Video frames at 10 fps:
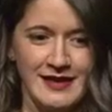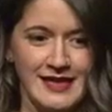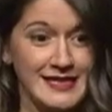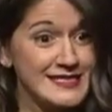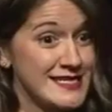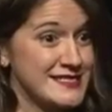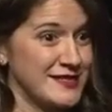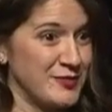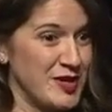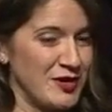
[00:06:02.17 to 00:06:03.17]
It exists
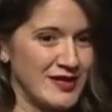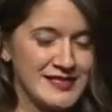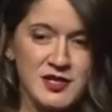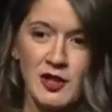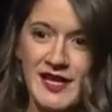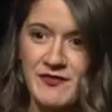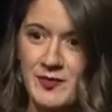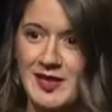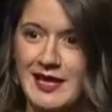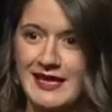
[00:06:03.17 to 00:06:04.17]
in America. It's called
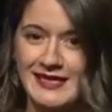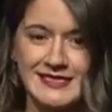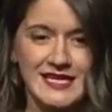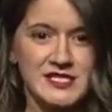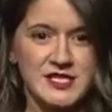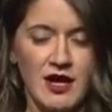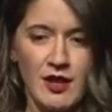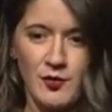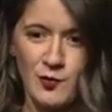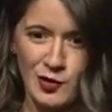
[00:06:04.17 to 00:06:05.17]
FMLA. It does
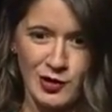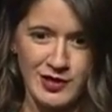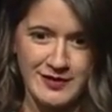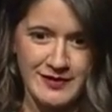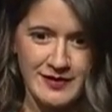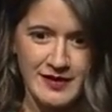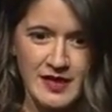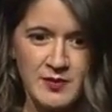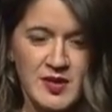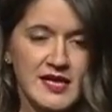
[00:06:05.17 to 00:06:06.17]
not work.
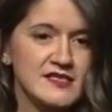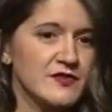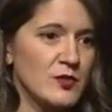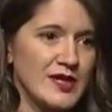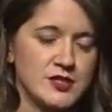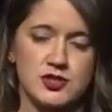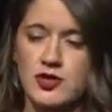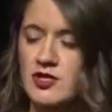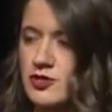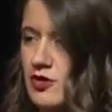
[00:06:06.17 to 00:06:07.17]
Because of the way it's
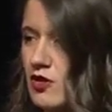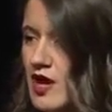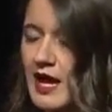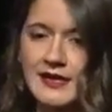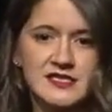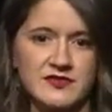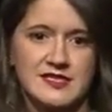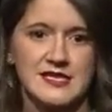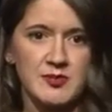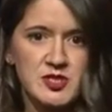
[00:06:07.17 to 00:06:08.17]
structured, all kinds of
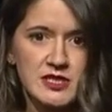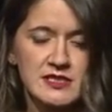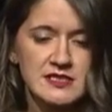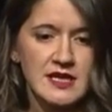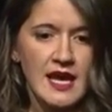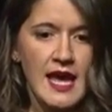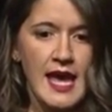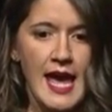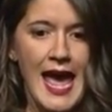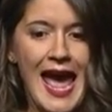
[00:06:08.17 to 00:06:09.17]
exceptions,
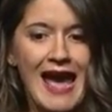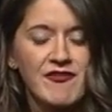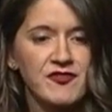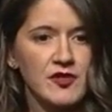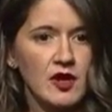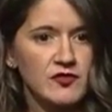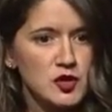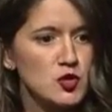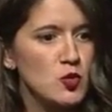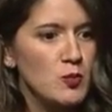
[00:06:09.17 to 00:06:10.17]
half of
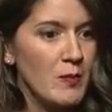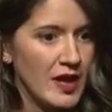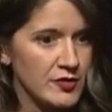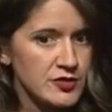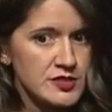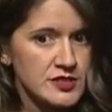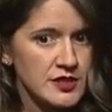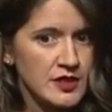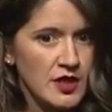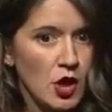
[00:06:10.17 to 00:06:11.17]
new mothers
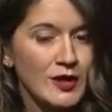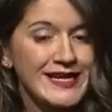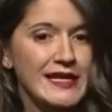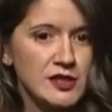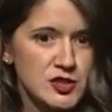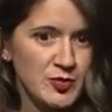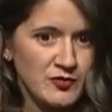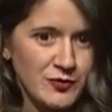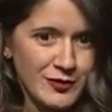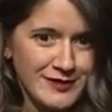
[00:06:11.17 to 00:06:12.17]
are ineligible
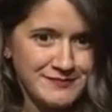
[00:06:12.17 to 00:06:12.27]
for it.